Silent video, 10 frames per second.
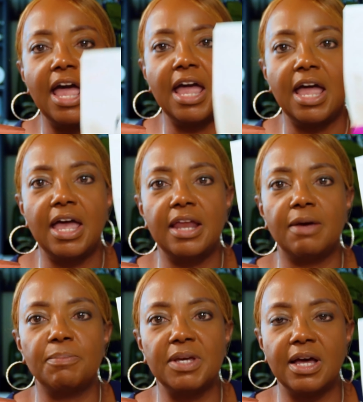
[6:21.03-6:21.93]

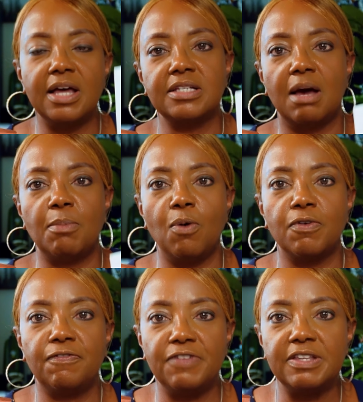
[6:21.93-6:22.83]
And because I'm
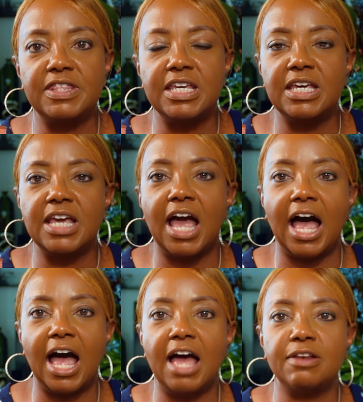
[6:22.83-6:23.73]
over 50,
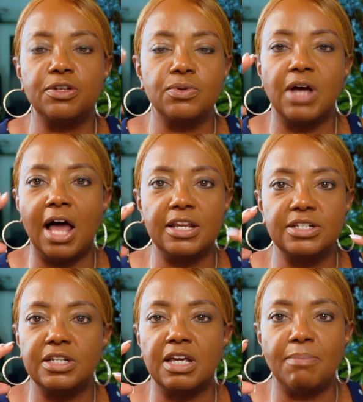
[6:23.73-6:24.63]
I do
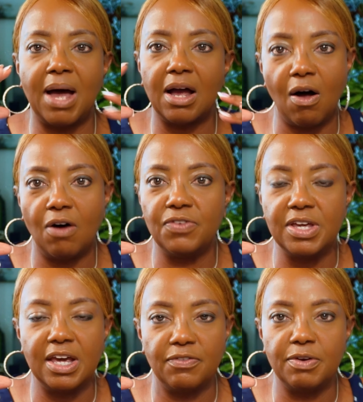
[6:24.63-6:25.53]
collagen in my
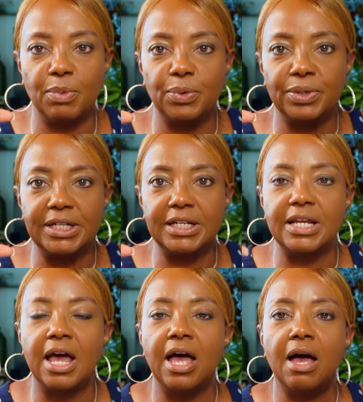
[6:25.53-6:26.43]
coffee every
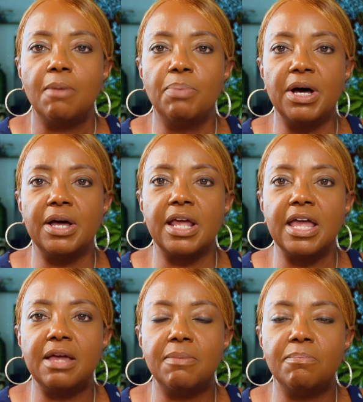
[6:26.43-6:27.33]
morning, but
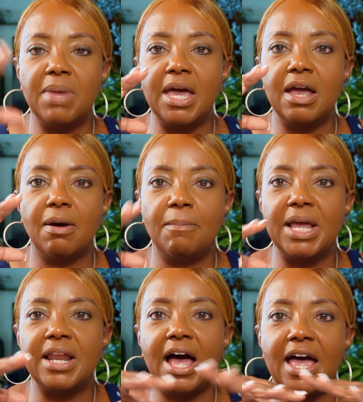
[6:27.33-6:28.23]
it may or
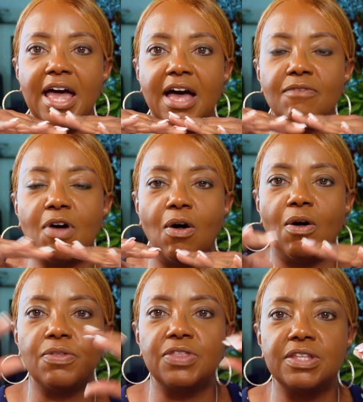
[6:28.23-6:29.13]
may not have
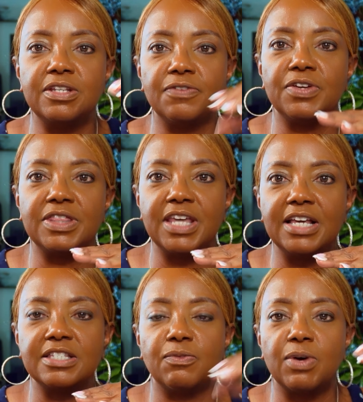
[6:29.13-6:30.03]
all the different
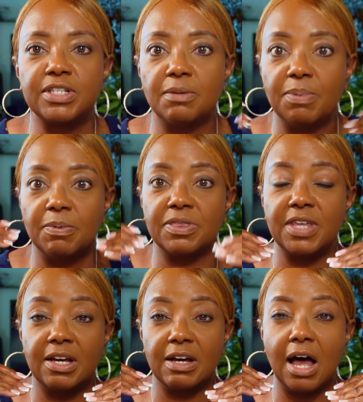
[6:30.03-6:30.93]
things of what some people
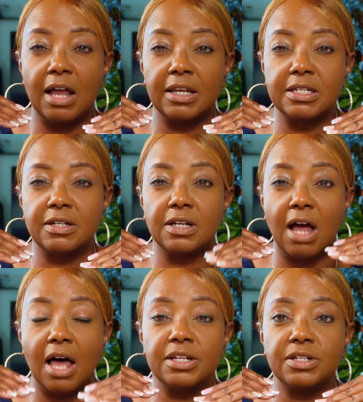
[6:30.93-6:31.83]
think of
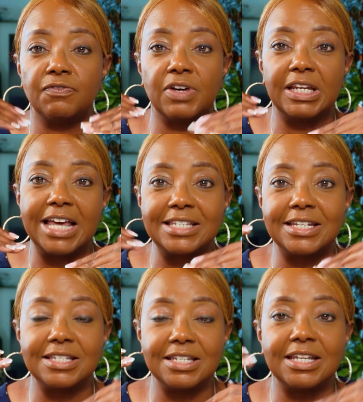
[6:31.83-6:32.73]
collagen for
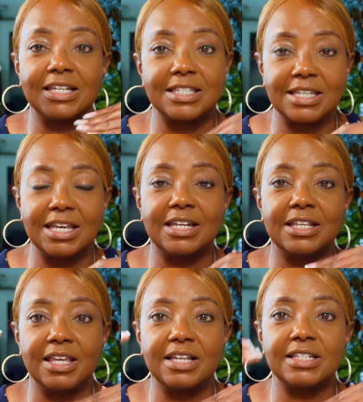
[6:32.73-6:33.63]
elasticity and skin
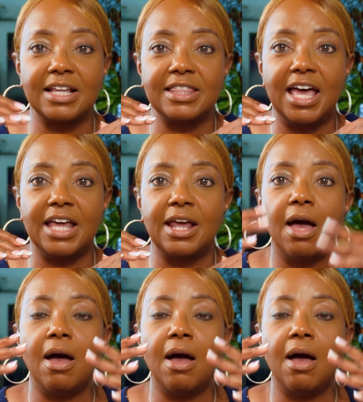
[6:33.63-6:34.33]
and things like that.